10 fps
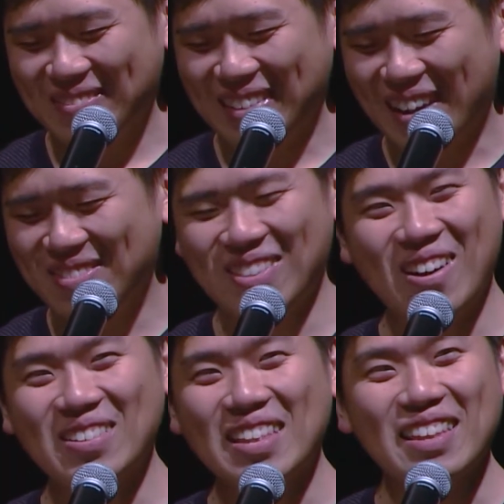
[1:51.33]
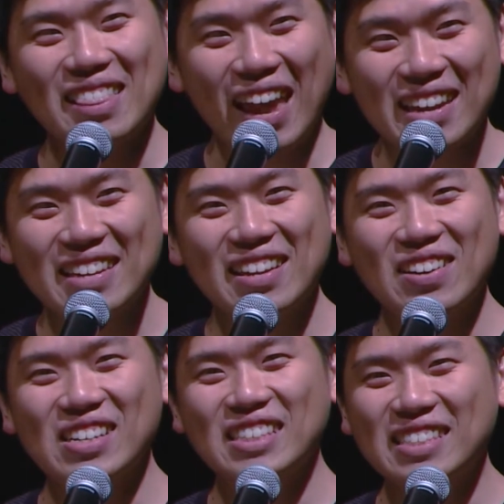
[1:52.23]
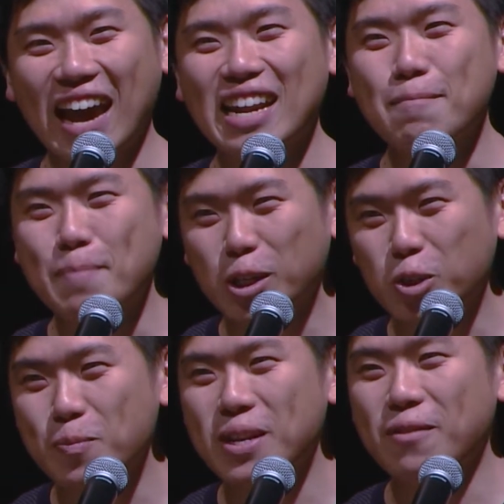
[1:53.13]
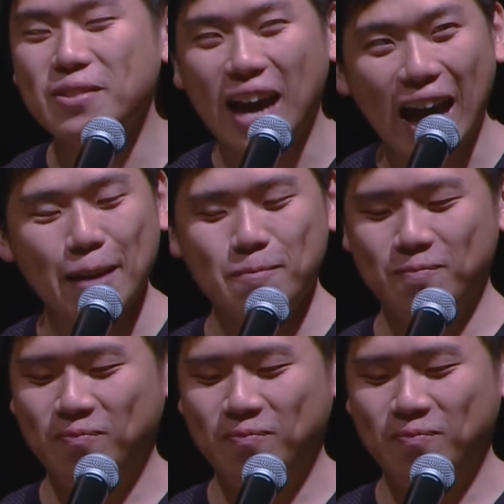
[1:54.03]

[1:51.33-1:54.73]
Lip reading: I've learned that the light year is not a measurement of time.